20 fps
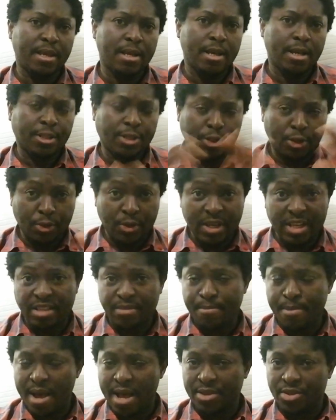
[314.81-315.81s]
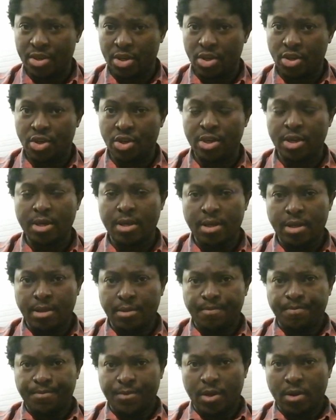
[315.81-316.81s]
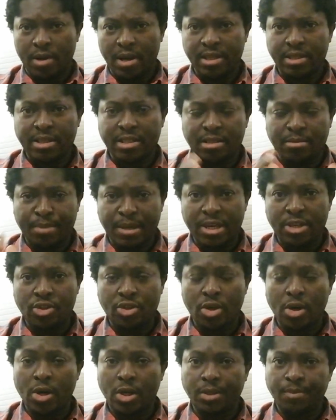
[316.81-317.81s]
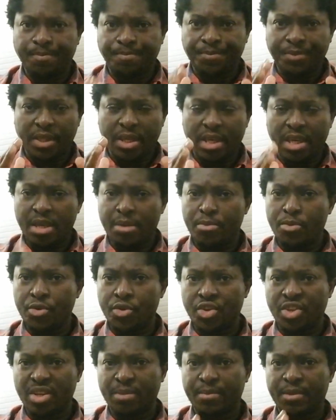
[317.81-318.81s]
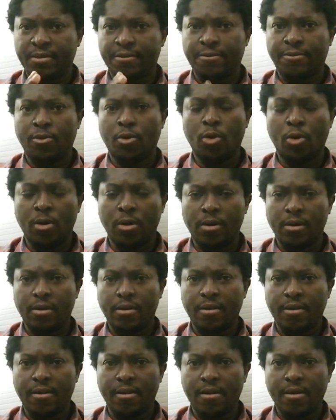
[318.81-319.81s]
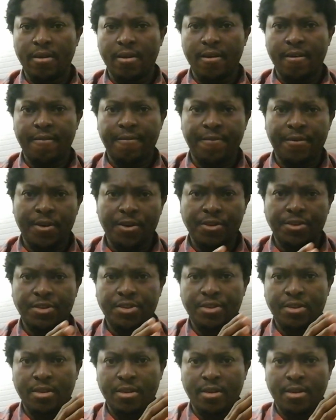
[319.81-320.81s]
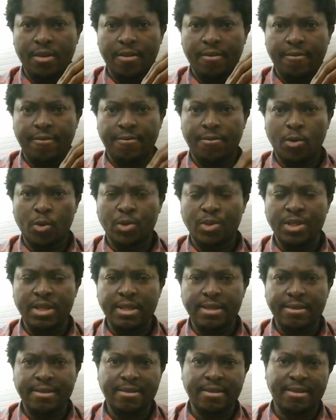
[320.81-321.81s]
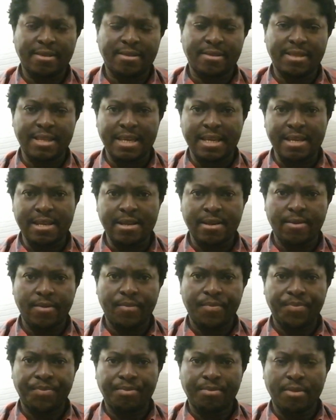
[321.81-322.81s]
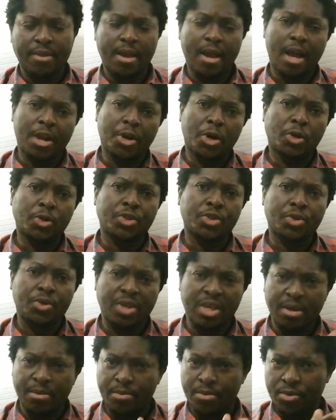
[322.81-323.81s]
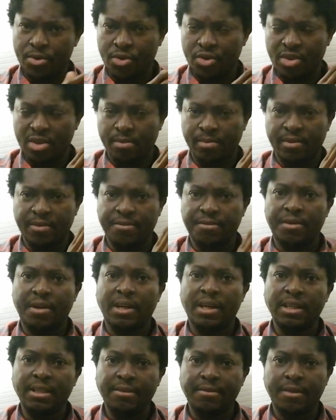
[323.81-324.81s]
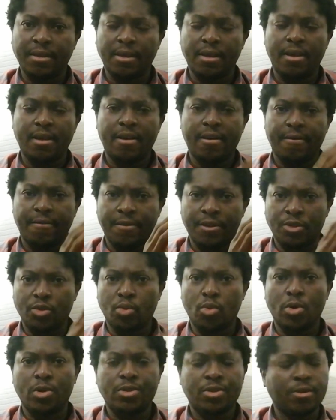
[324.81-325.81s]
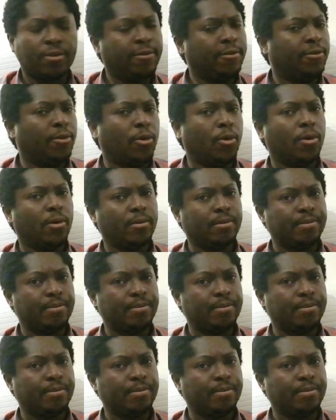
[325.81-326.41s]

So today's passage, all right, is based on Hebrews chapter 4, verse 14 to 16, and also Hebrews chapter 5, verse 1 to 4.